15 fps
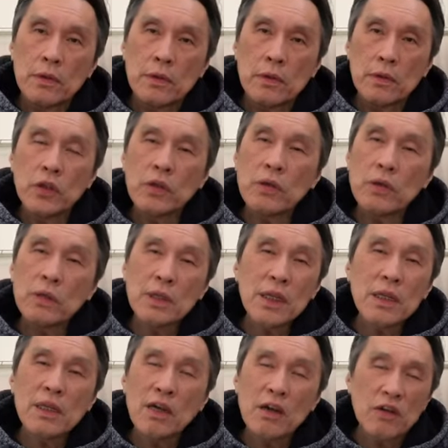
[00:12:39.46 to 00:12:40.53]
Do you
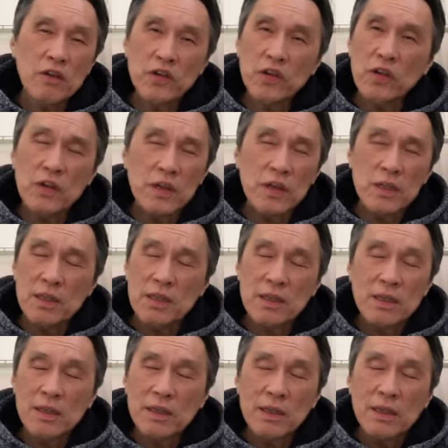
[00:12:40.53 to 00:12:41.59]
think the mojo
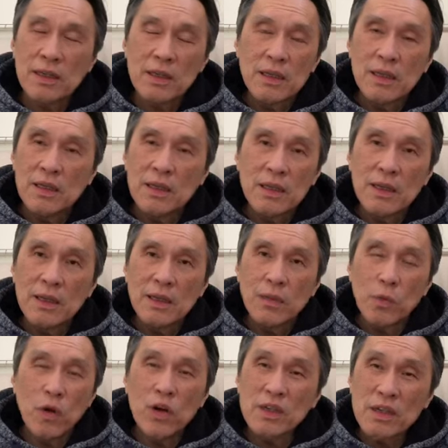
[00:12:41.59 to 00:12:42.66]
is
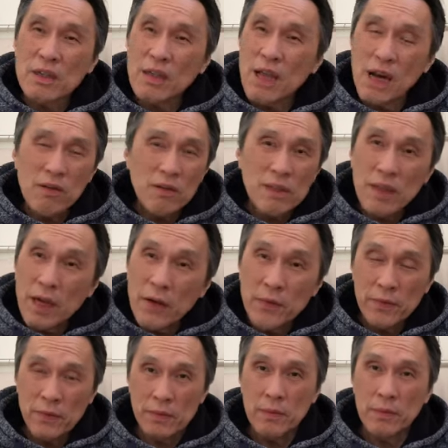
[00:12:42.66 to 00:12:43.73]
watered down
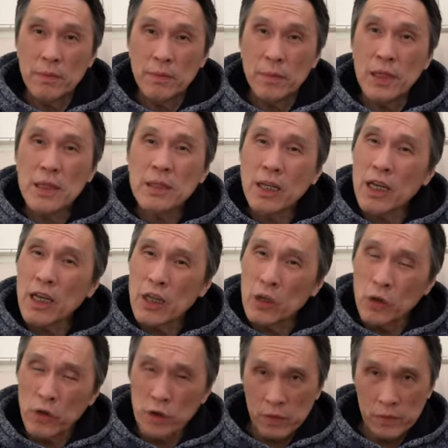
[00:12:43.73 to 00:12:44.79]
stuff? Please take a
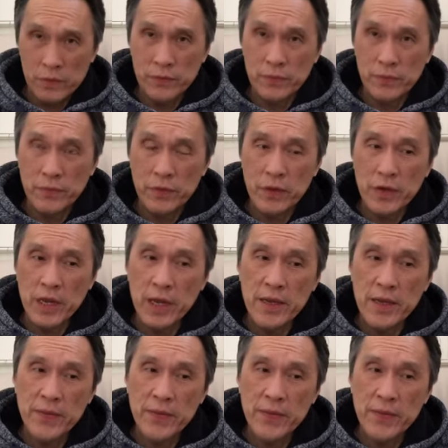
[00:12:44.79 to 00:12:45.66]
look, okay?